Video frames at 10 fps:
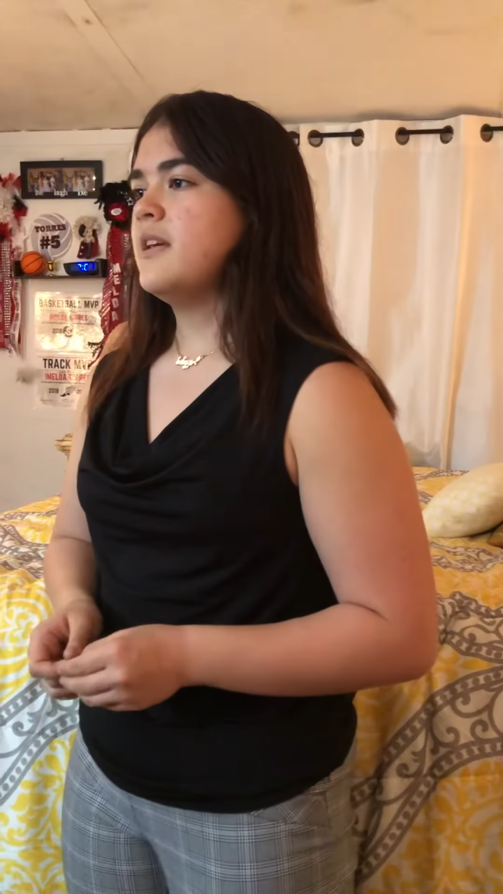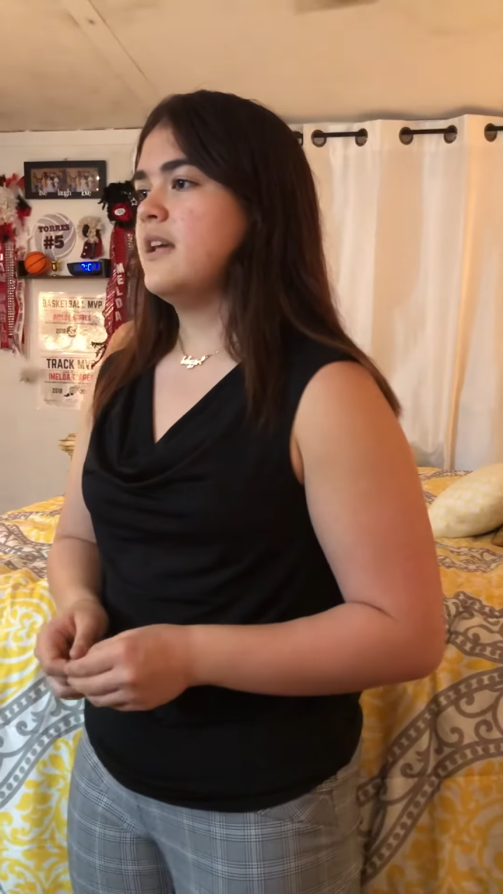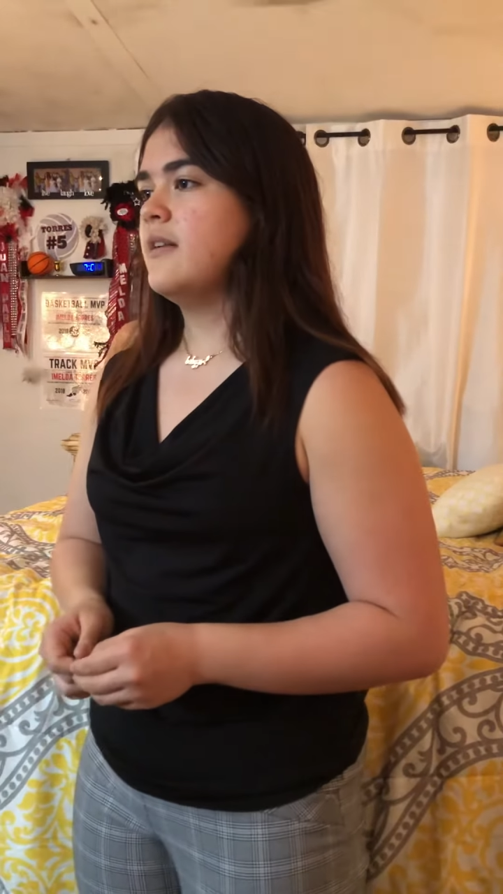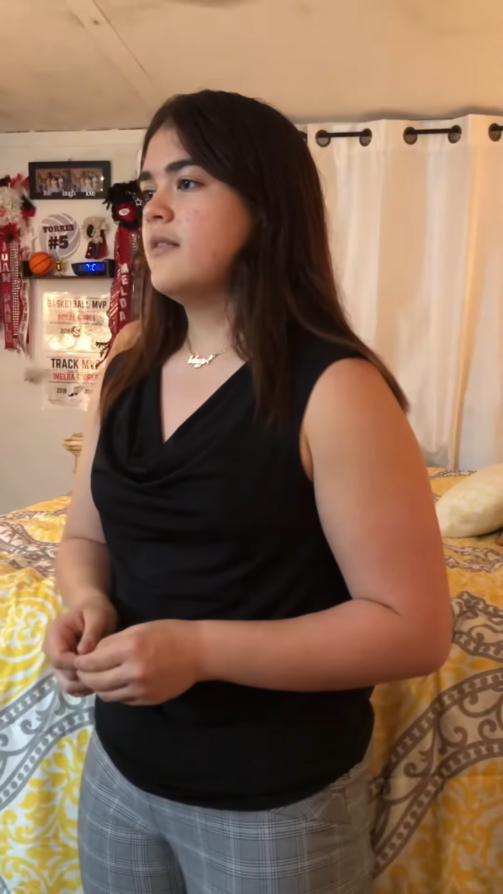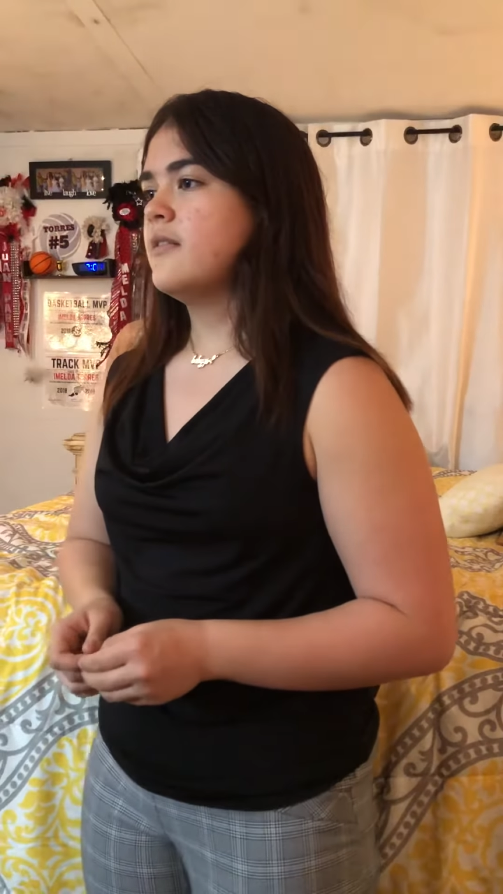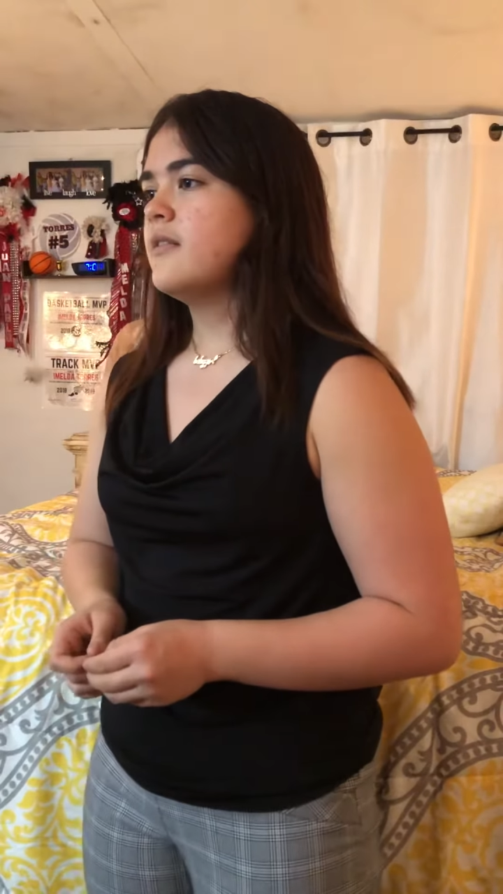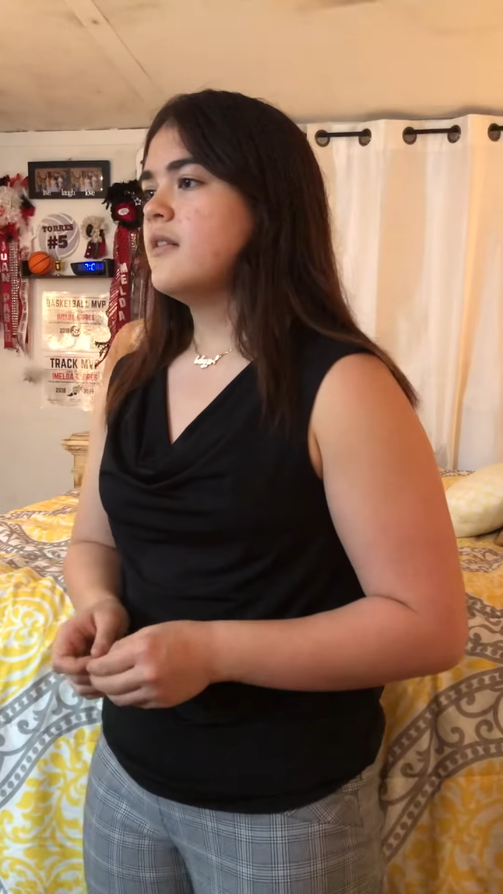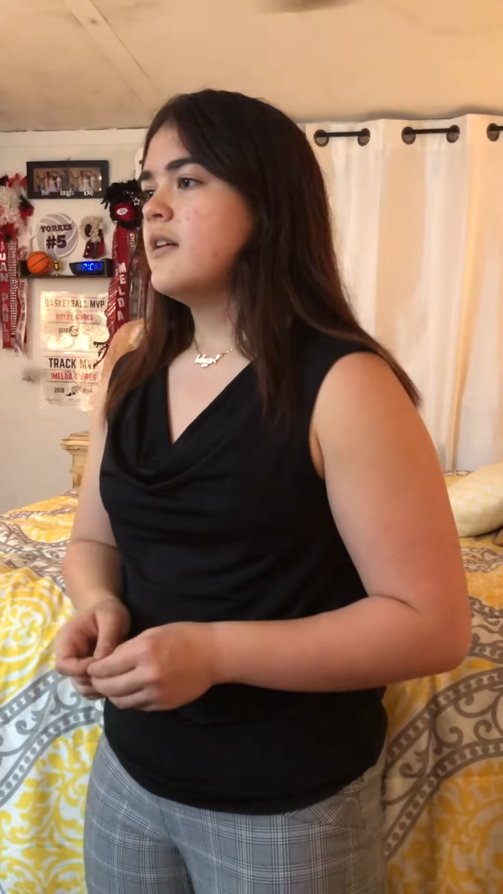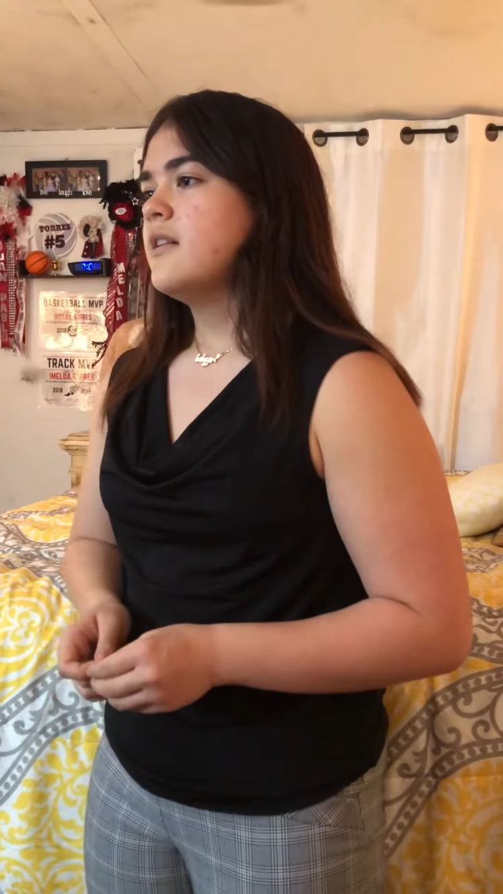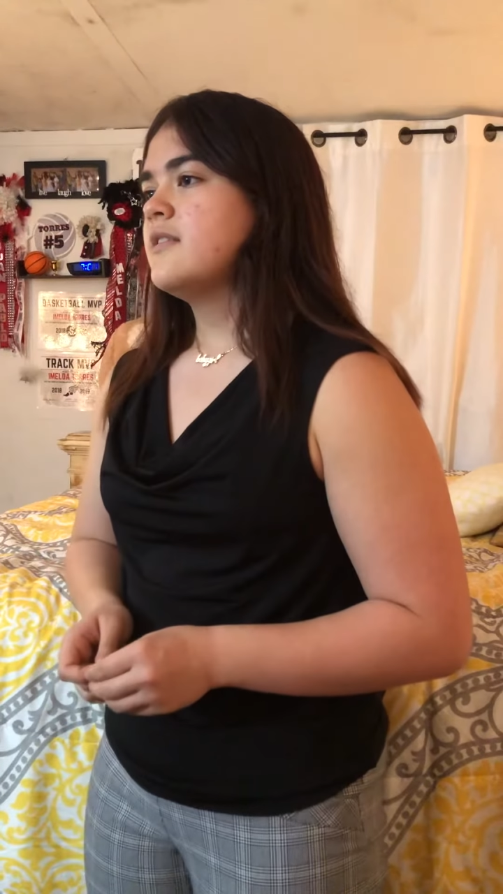heat.
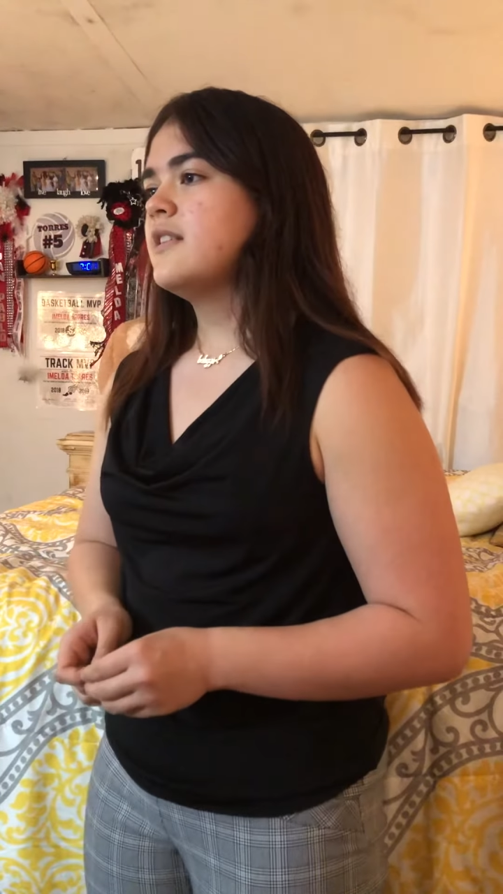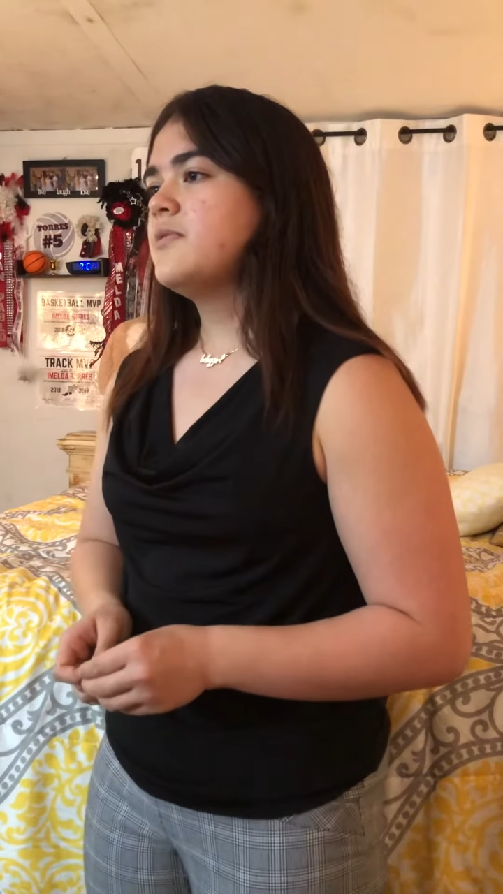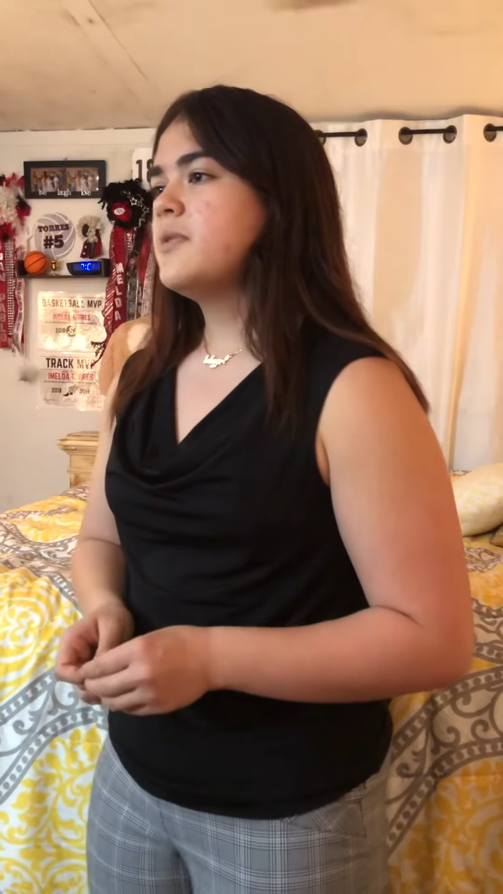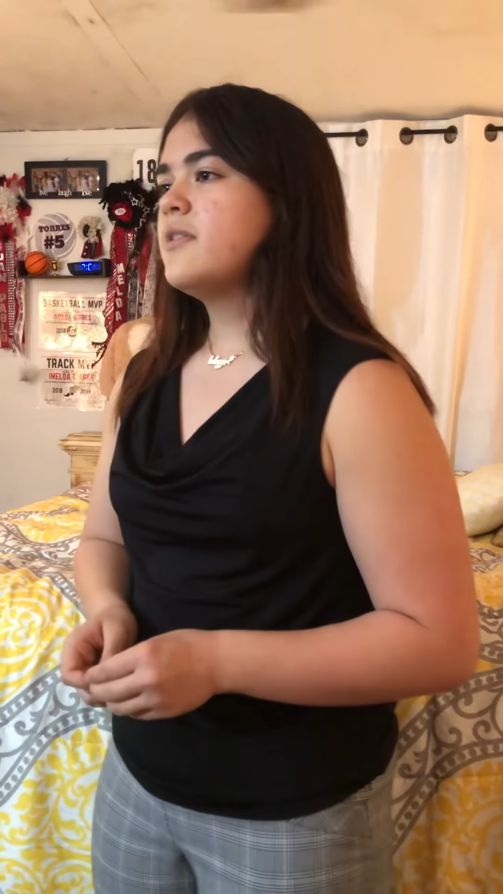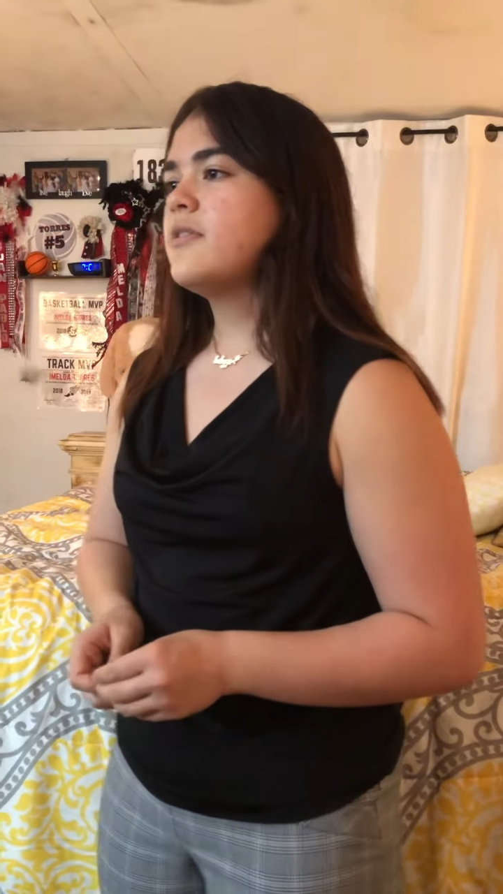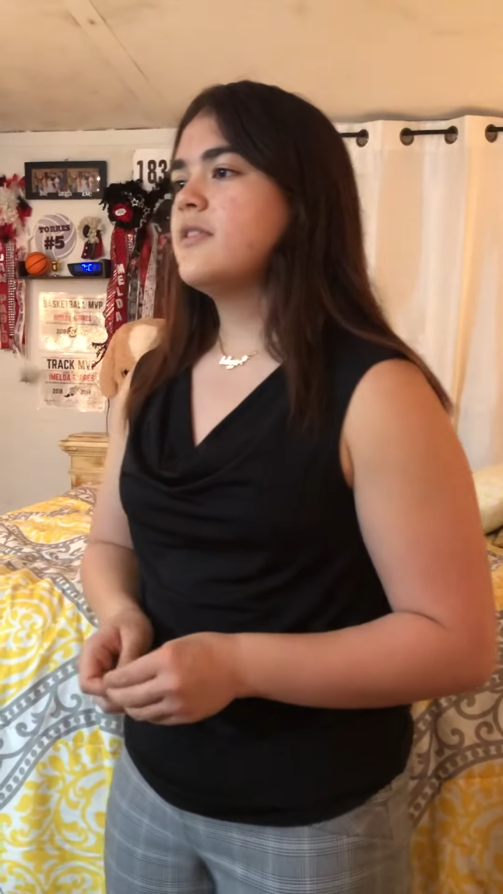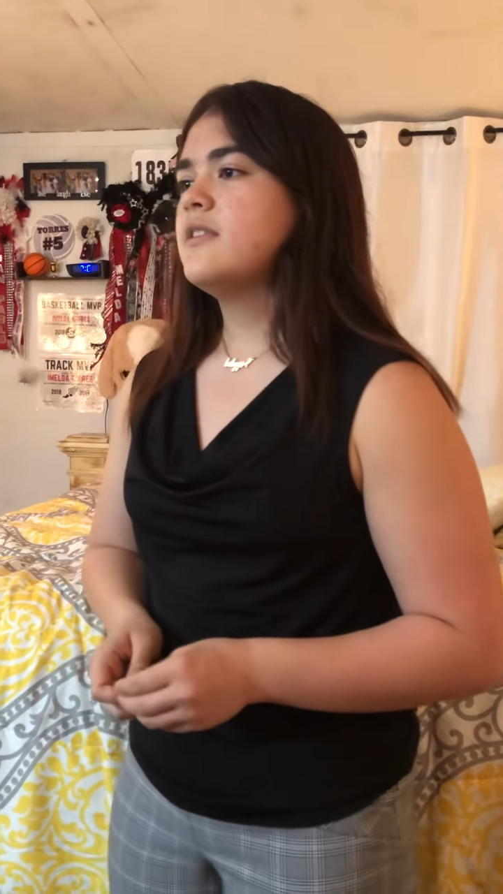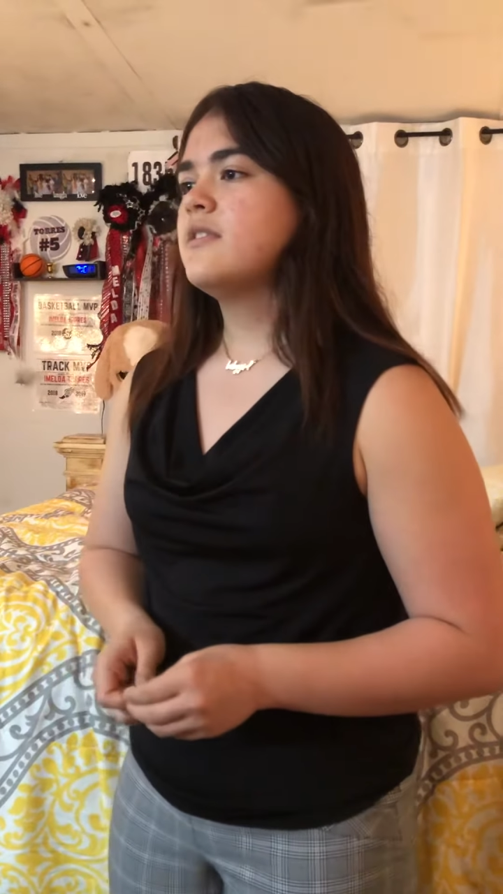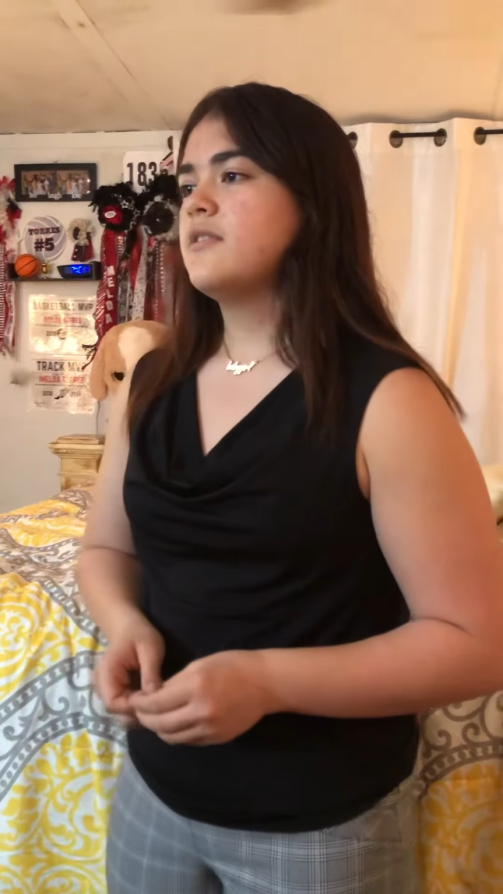Since we're going